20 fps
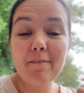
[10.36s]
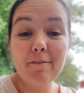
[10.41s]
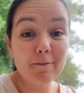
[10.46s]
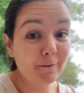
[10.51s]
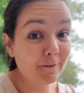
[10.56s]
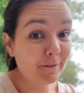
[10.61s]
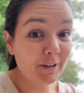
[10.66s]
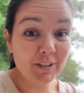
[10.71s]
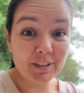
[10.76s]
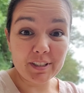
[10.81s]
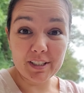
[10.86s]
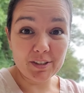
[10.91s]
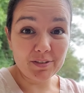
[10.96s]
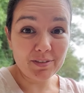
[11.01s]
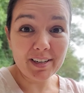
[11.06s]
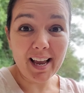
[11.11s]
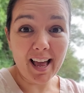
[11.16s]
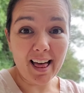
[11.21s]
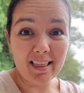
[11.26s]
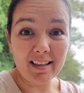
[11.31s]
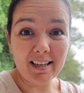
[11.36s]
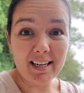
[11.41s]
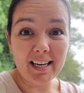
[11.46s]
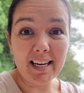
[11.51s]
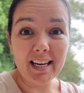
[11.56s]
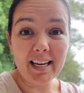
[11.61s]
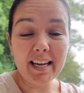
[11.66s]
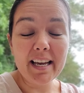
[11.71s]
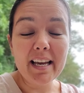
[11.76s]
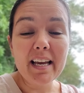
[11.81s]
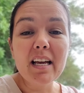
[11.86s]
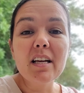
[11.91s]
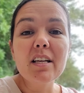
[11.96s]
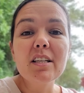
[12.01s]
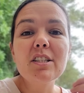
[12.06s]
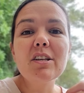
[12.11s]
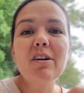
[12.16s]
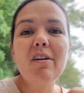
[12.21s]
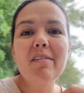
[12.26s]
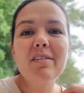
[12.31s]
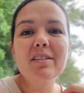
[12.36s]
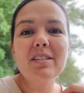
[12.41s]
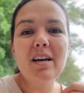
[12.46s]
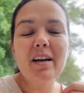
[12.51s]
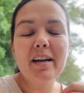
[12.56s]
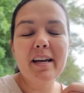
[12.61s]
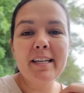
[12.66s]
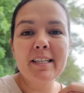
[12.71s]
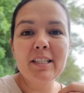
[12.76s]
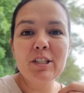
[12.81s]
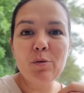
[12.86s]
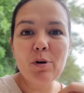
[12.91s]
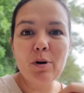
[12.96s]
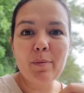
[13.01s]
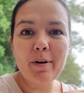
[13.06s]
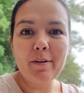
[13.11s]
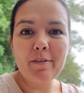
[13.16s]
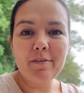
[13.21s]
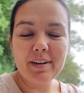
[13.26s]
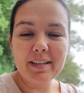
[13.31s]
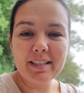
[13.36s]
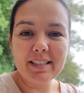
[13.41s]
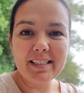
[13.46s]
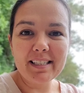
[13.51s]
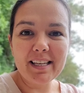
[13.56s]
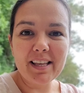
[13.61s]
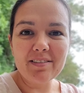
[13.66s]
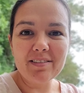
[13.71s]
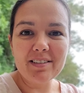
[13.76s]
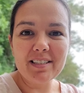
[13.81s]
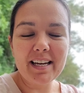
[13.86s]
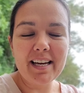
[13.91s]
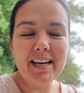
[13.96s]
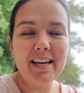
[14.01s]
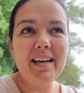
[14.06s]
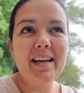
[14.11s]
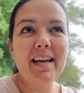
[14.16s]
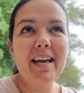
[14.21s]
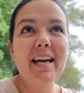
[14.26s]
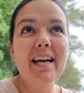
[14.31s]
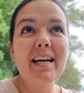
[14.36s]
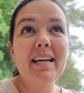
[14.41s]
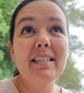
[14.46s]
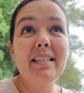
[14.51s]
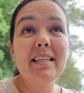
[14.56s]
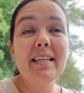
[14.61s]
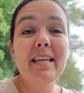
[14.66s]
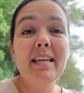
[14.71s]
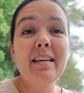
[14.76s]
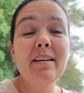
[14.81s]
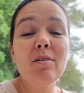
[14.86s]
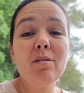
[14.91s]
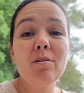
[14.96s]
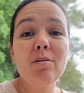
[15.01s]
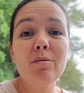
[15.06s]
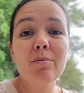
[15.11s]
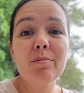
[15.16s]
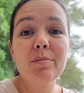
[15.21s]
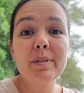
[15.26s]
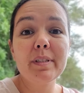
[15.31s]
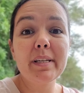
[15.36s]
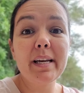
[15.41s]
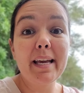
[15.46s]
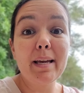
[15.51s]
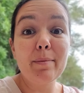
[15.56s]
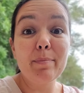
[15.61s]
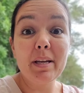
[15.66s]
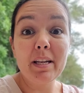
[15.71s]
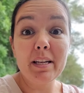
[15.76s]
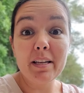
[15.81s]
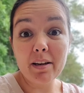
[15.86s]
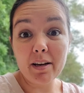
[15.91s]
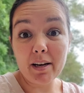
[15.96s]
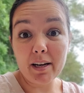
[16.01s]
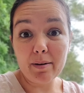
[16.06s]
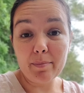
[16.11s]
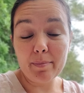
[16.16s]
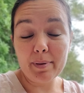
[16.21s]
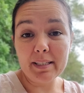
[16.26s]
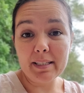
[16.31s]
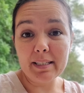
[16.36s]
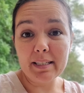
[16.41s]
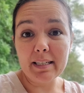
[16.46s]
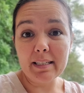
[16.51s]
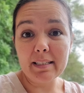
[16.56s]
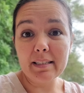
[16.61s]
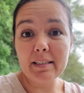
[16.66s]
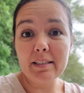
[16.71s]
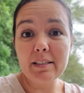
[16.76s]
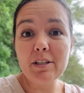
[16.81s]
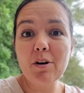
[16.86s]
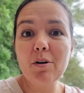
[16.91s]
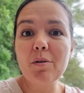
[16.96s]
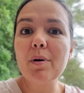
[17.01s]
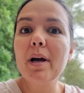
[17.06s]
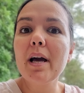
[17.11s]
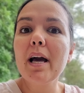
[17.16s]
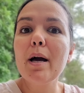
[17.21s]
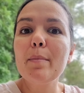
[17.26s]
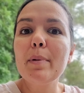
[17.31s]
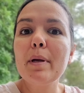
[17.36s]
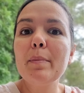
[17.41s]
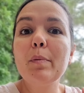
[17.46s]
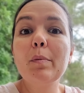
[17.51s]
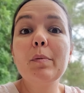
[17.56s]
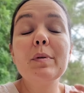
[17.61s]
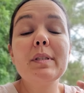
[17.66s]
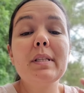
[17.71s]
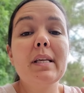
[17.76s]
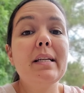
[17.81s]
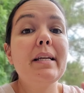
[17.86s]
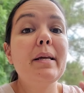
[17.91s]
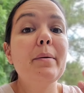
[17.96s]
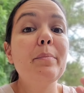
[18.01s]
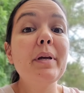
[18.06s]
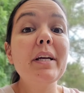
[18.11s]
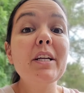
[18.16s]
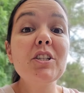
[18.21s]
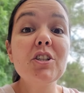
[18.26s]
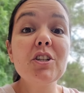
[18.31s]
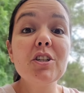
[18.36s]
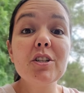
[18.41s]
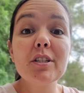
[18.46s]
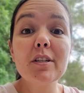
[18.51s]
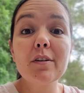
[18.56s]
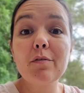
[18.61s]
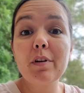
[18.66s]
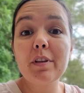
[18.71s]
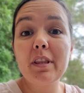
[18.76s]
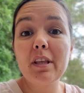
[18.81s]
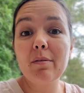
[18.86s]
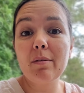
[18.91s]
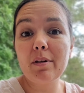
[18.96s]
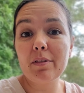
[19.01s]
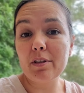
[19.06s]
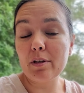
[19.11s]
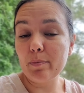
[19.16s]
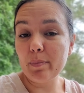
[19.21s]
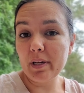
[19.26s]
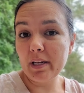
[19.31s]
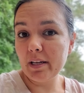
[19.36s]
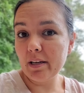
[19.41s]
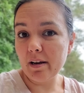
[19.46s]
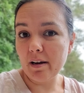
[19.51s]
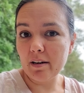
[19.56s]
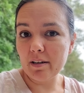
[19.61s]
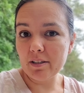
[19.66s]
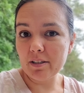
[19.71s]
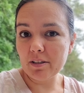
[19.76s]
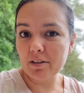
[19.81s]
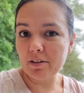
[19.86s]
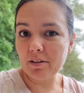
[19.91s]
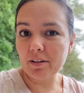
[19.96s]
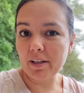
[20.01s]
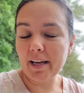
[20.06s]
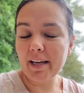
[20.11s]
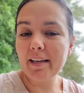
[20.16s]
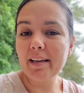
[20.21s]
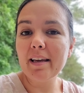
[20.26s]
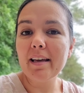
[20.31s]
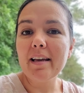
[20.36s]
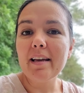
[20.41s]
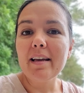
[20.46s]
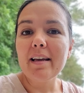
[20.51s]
versus reality. So I was talking to one of my friends the other day, and he owns a piñata business. And so people will send him pictures of what they want their piñata to look like,